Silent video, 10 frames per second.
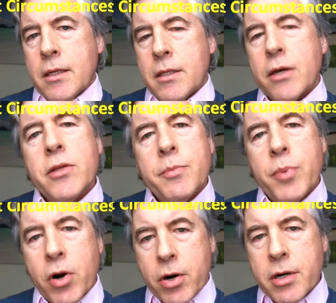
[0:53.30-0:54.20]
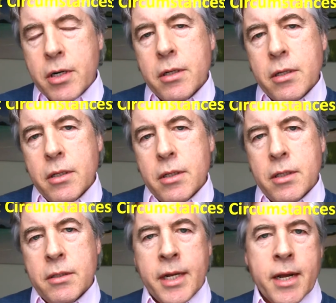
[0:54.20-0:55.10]
The other part
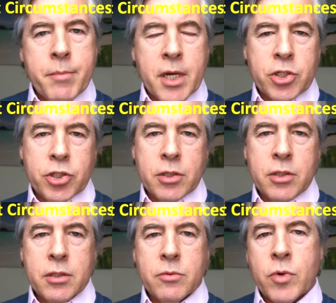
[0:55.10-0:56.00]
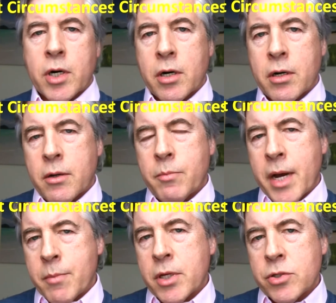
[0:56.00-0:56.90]
that I mentioned where it
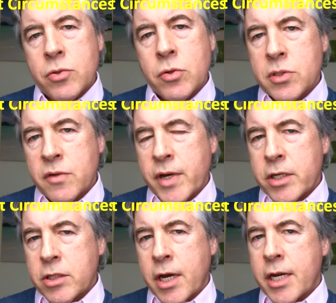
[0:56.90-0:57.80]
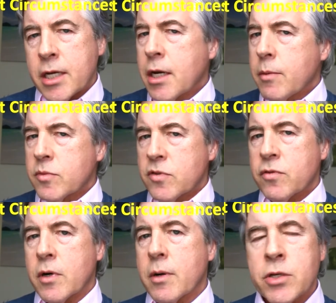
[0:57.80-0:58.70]
might be a source of anxiety comes
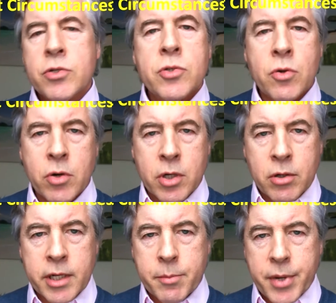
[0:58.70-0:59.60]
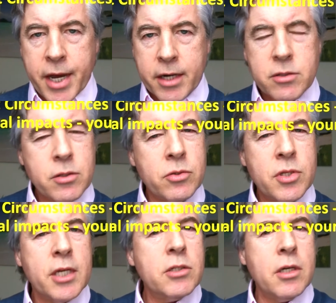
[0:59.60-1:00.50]
from historical impacts, those
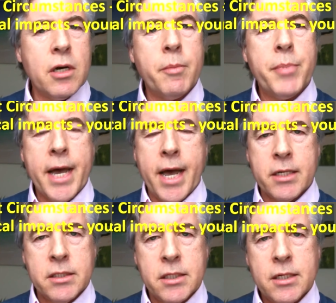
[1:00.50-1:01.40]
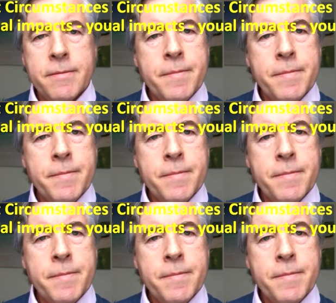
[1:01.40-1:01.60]
things in our past